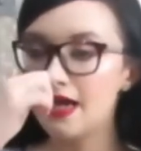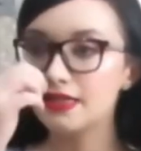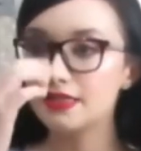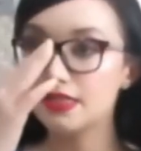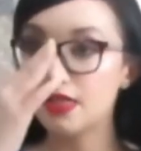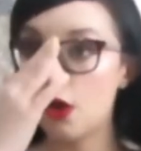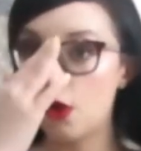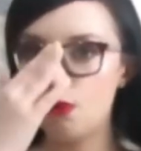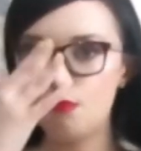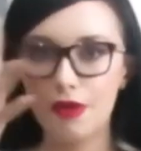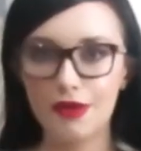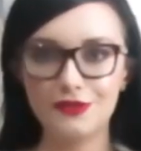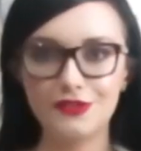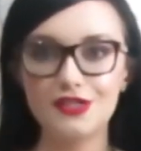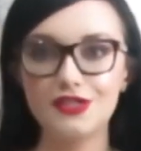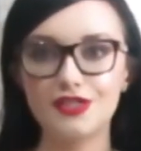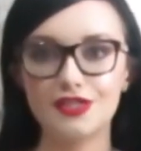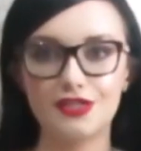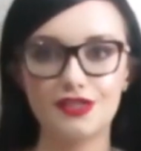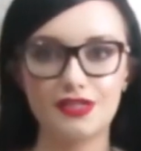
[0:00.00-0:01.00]
So
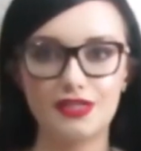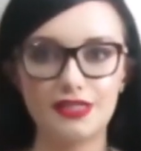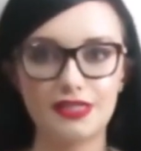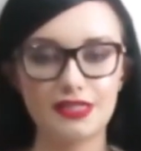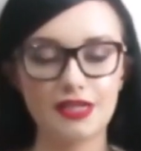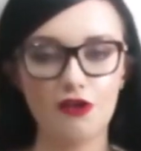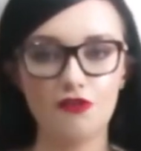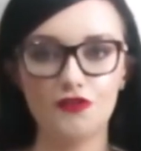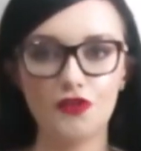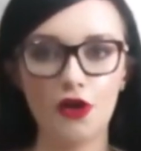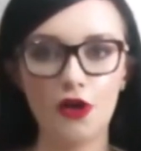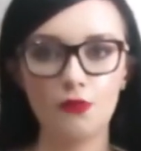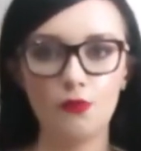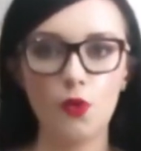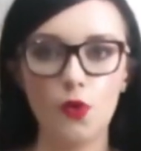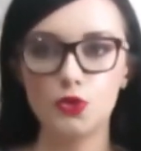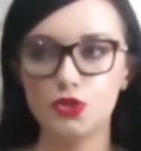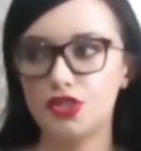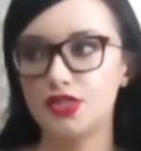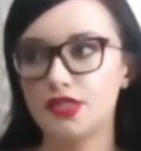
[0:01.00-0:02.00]
most of the stuff that I
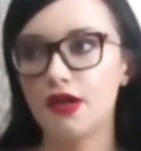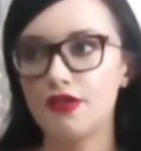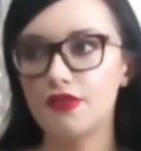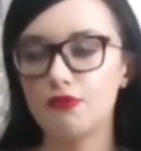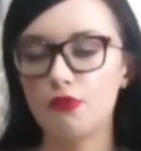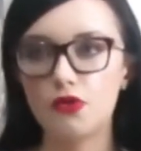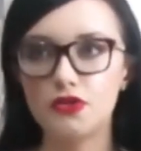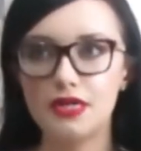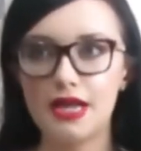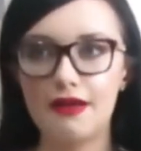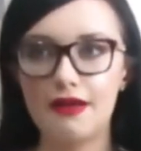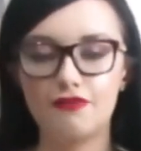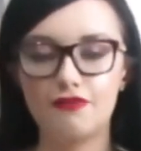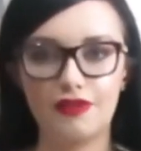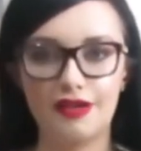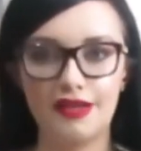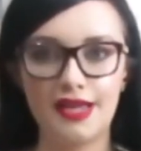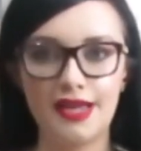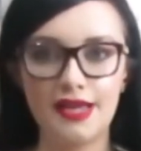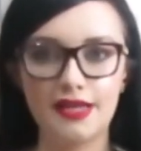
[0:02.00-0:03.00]
watch is either on
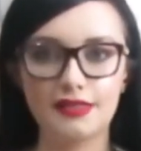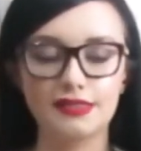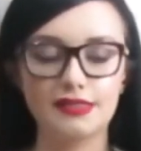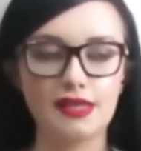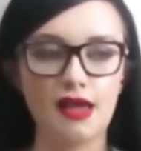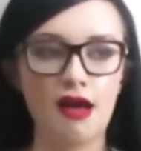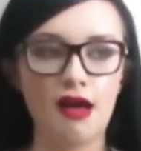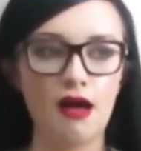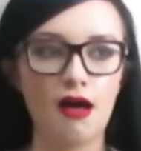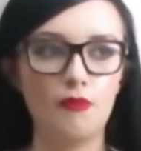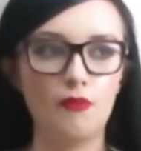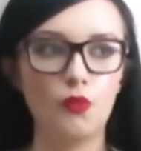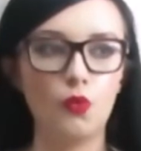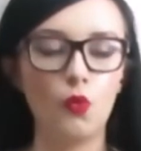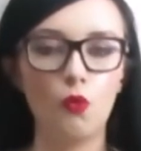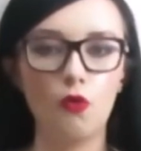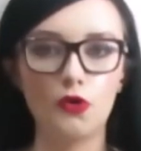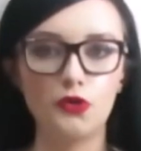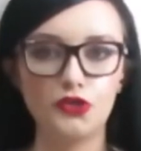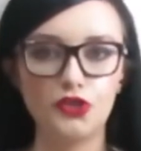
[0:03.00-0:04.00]
Netflix
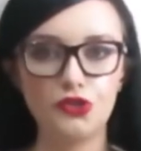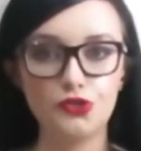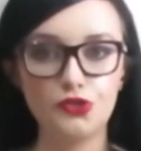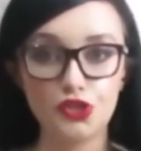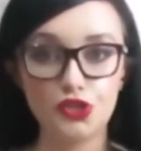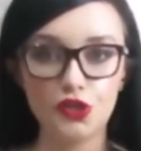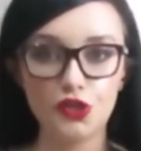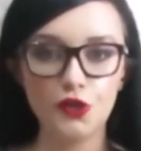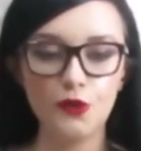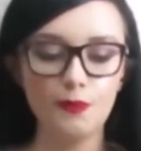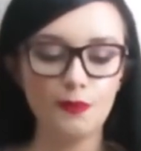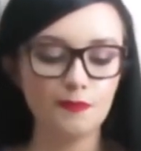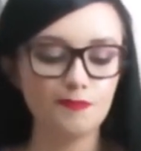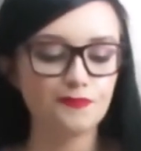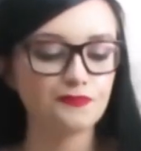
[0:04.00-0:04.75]
or on YouTube.